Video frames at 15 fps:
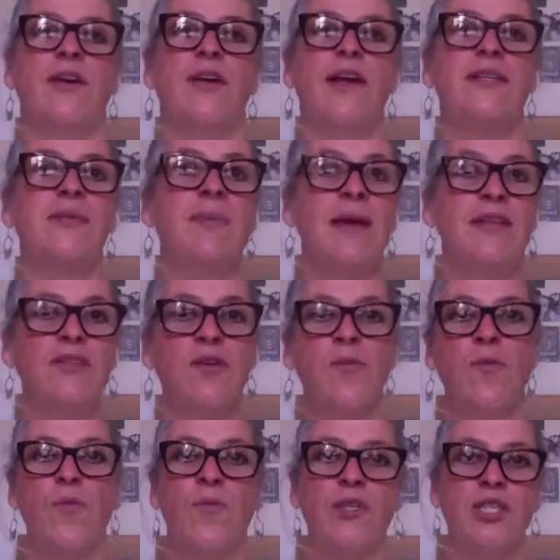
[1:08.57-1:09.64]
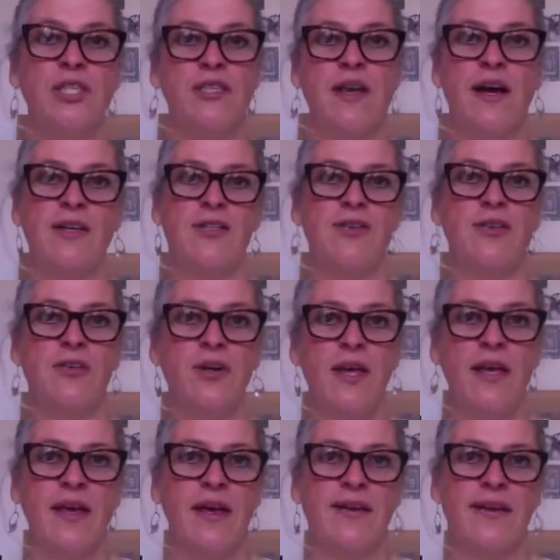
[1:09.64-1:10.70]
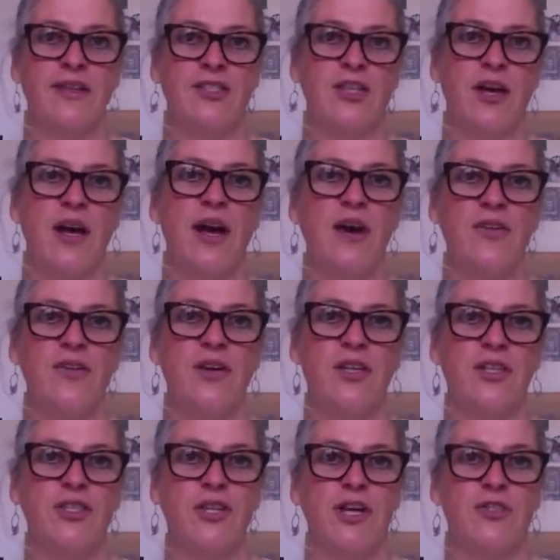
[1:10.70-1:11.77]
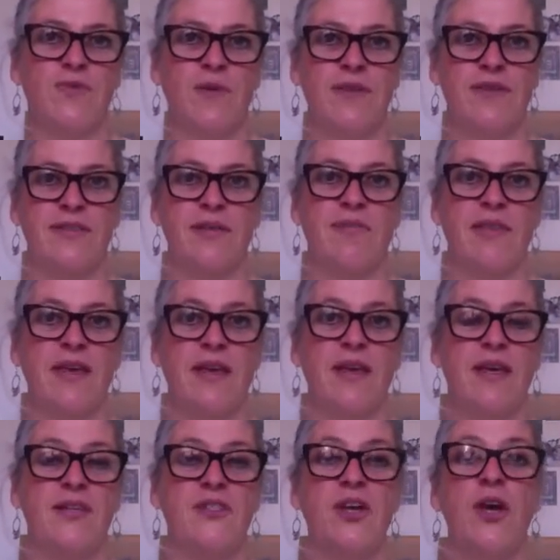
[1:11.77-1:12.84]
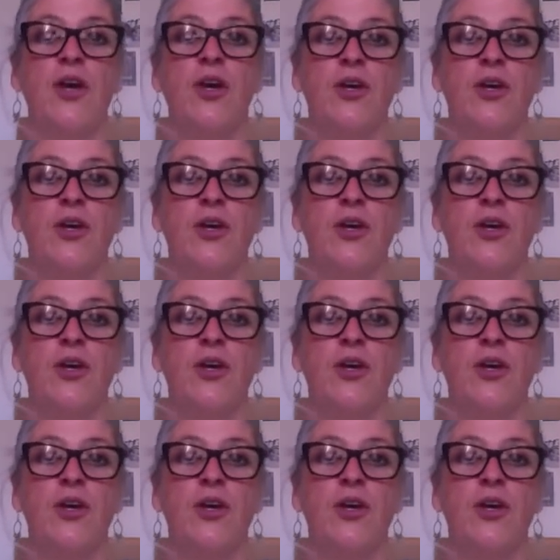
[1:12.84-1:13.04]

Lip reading: It depends on which side you're looking at as to how you're going to judge whether something is